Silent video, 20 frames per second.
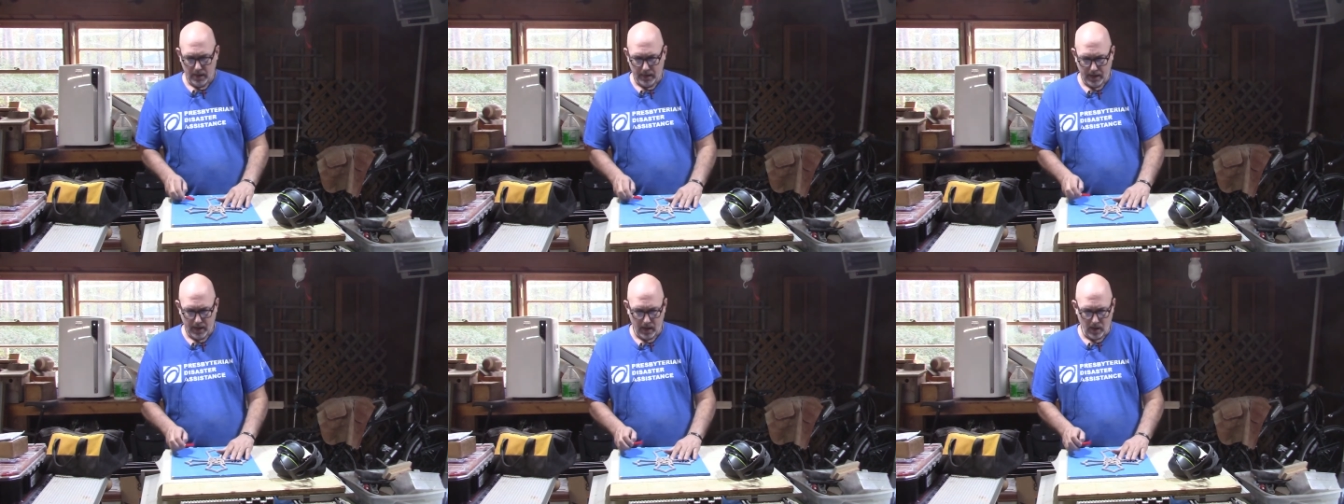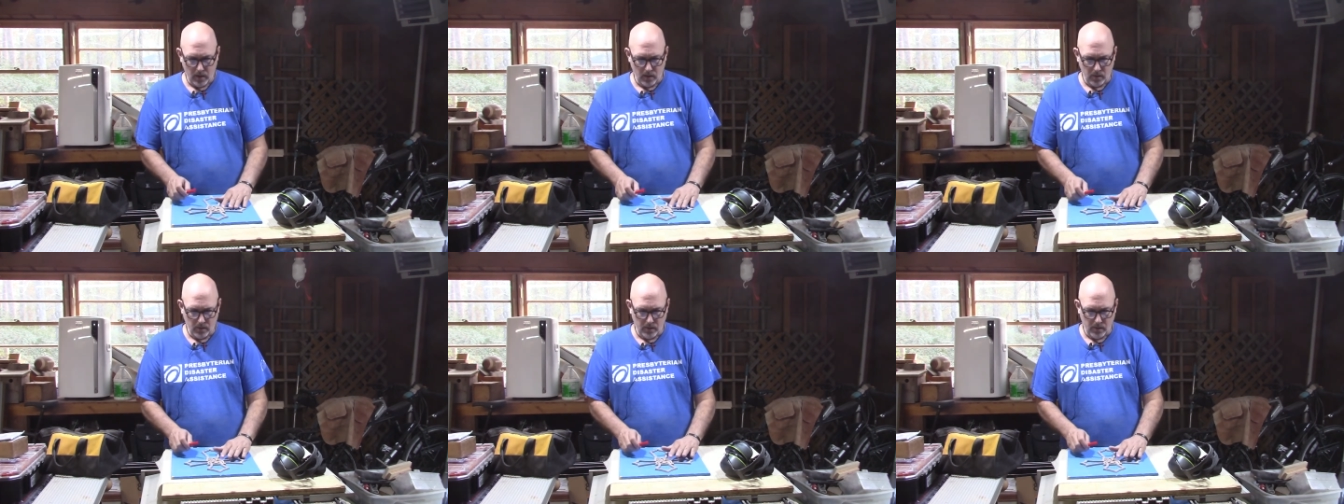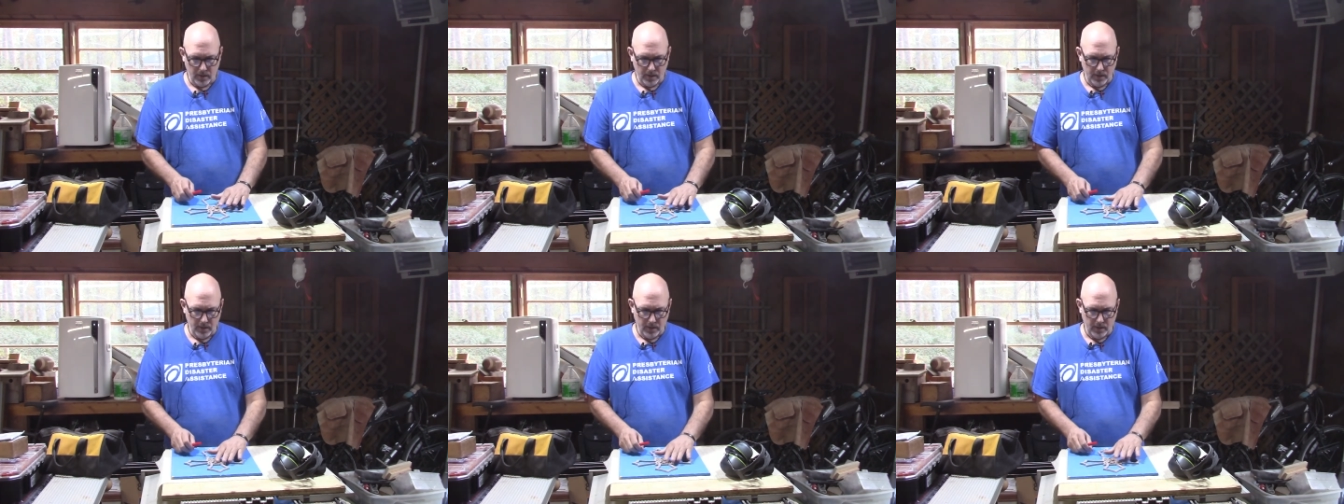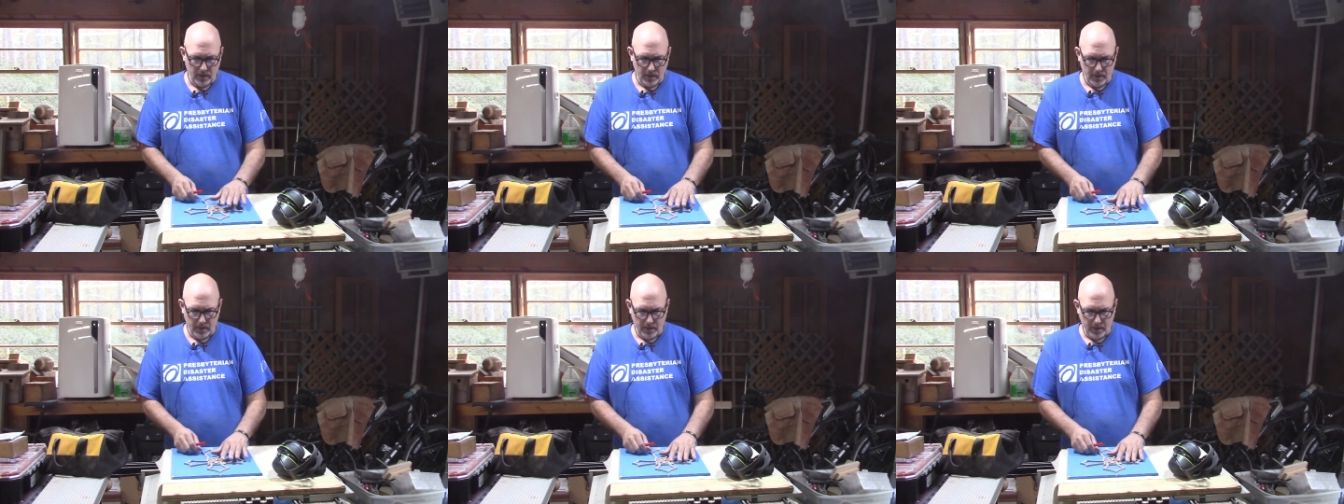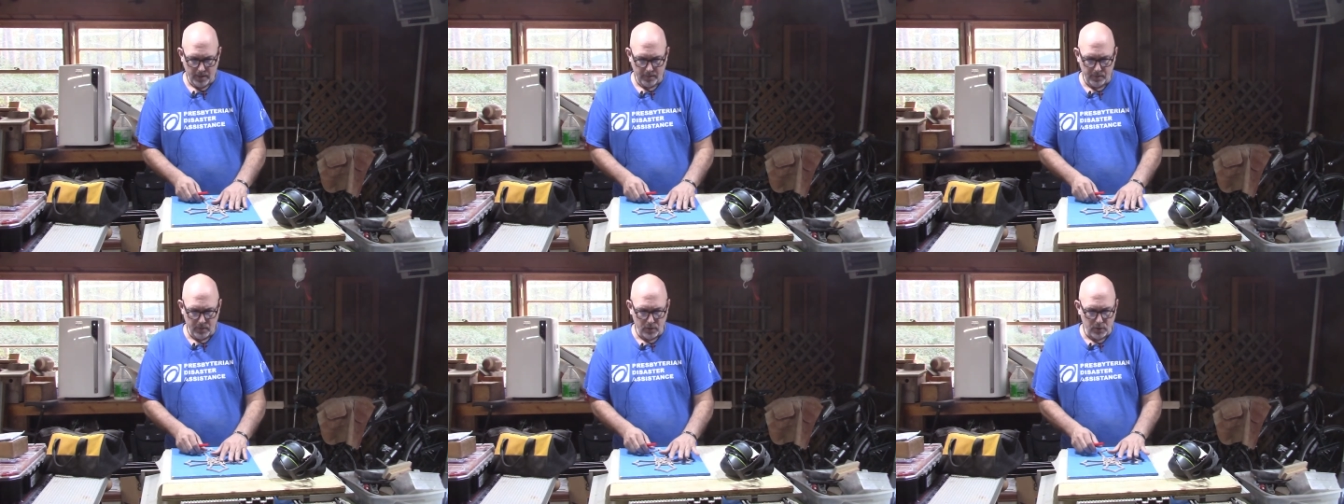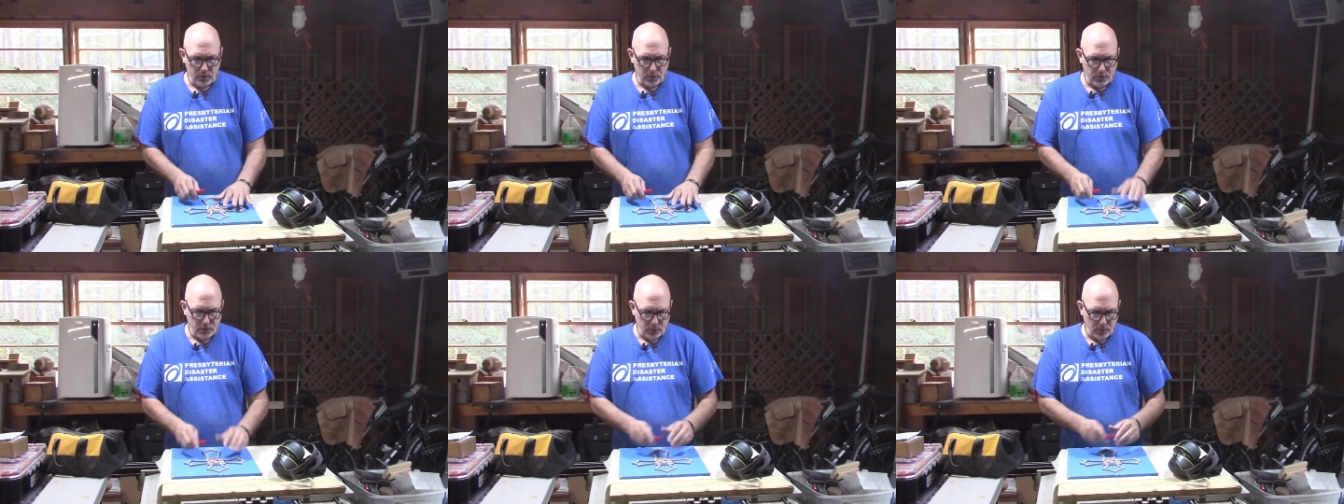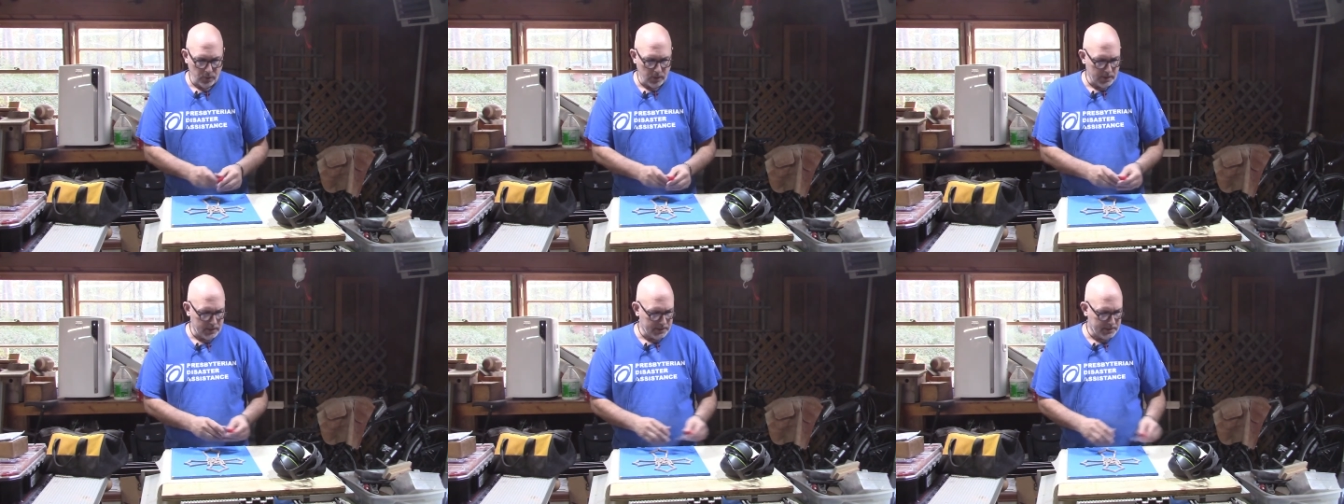Now, I'm going to
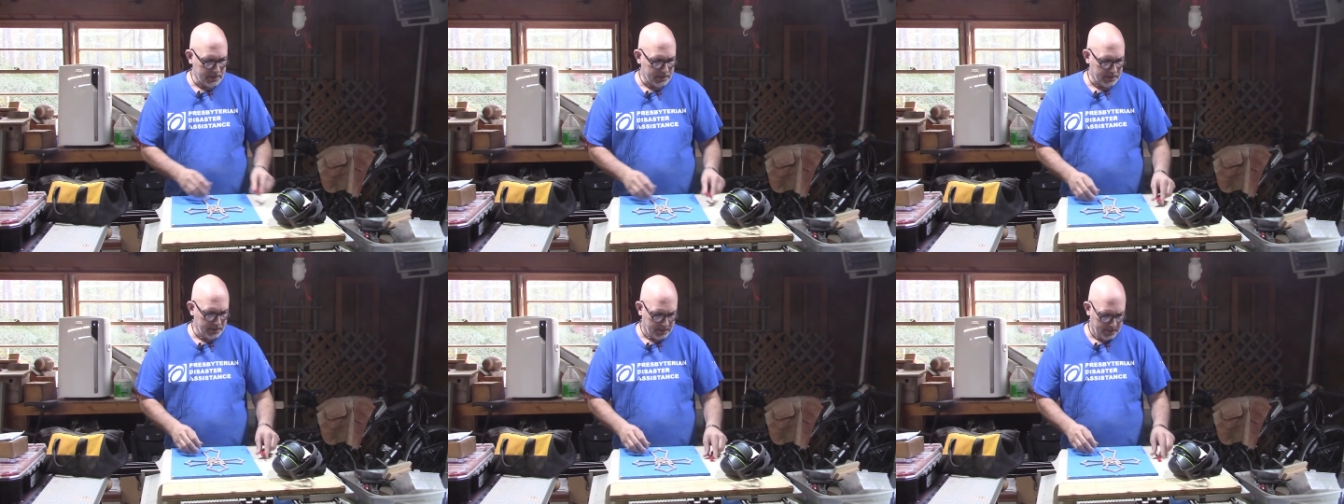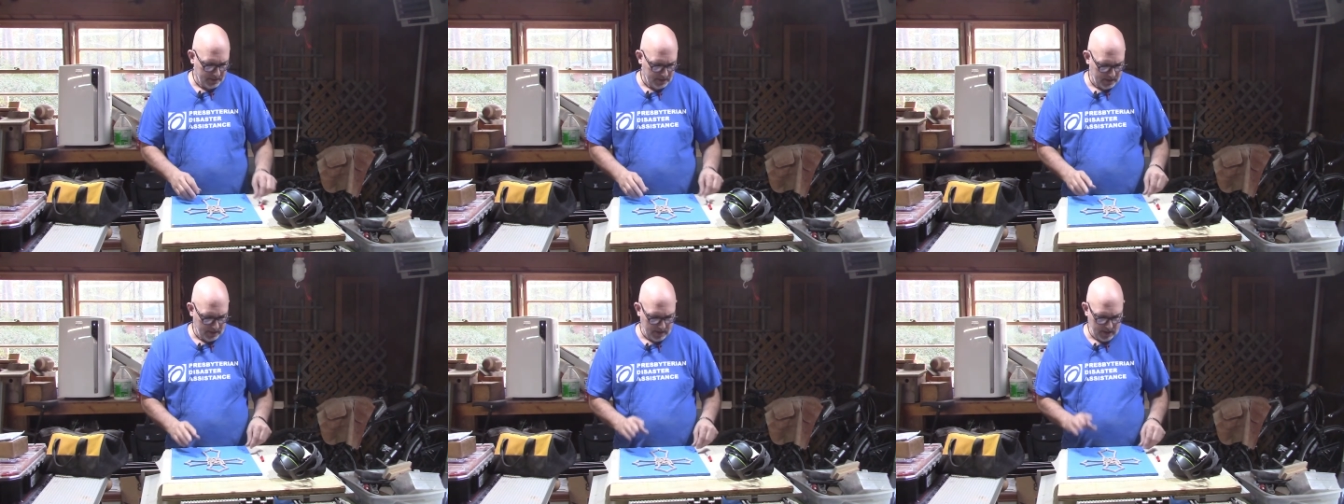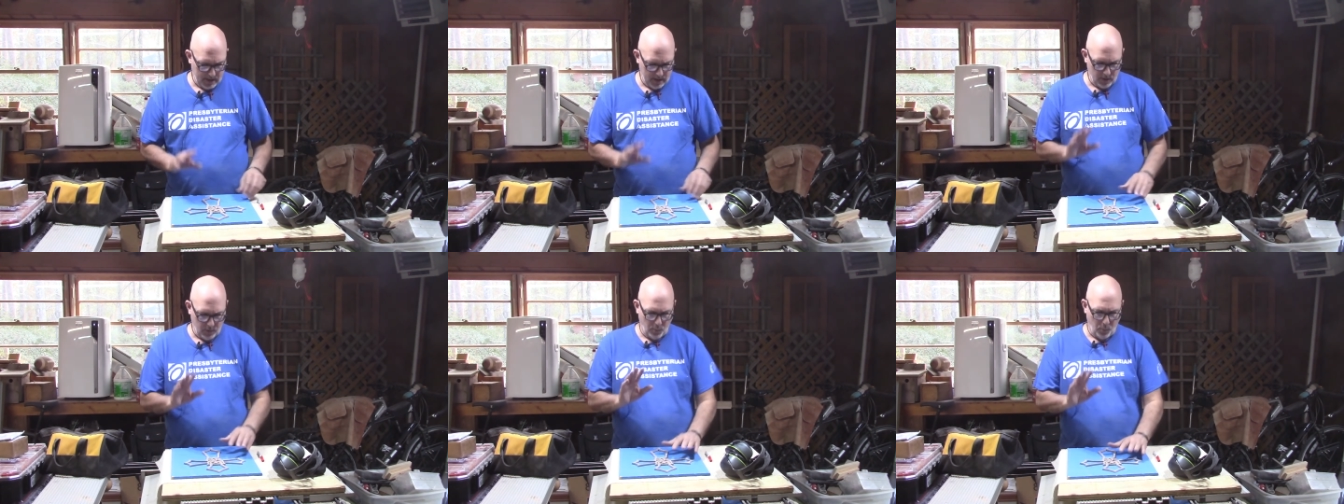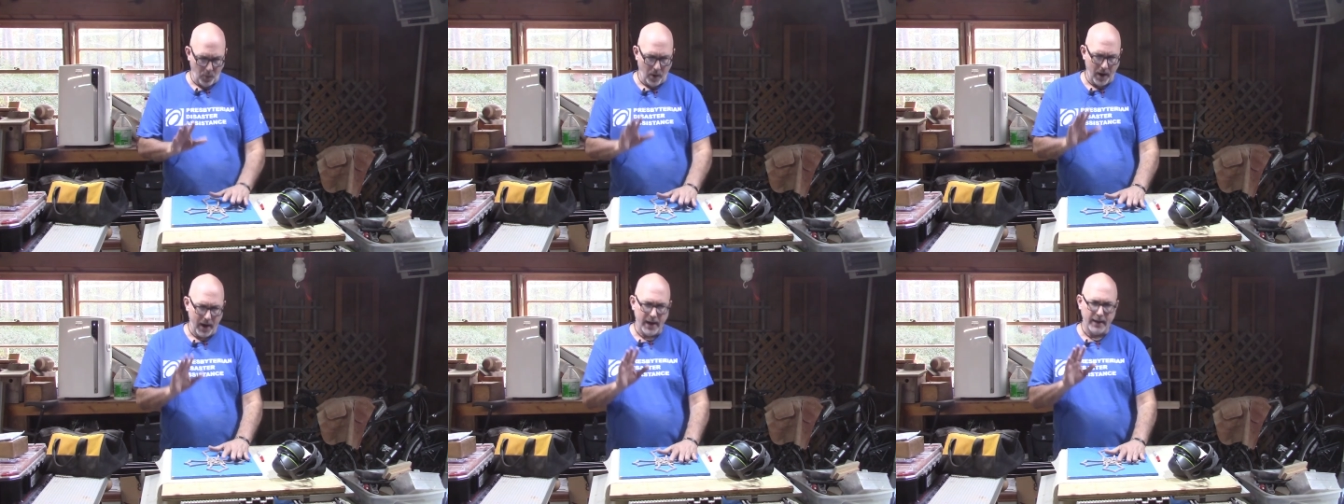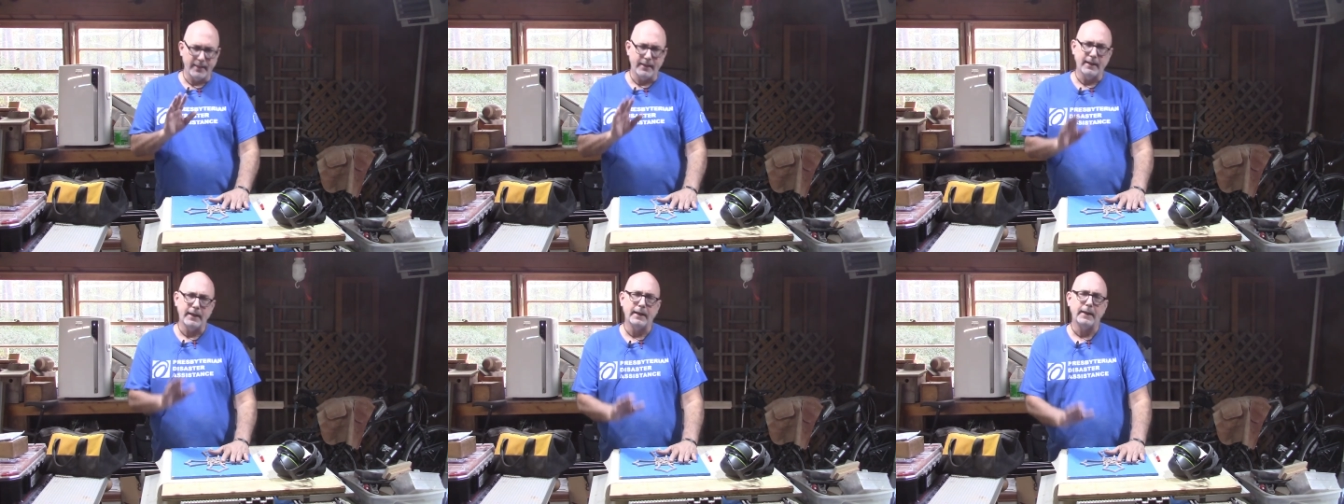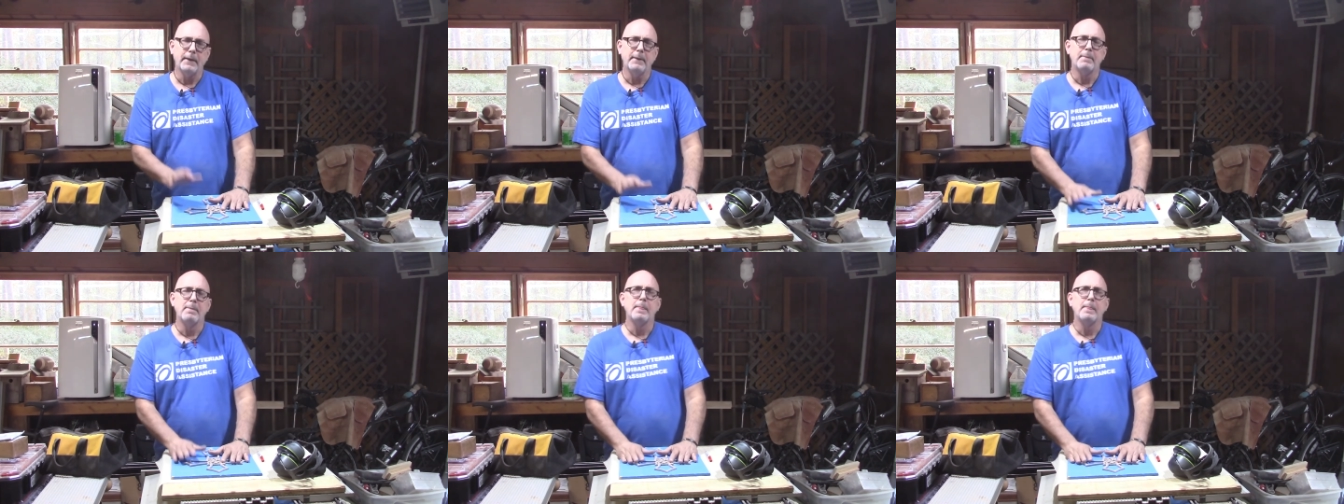do it in a way that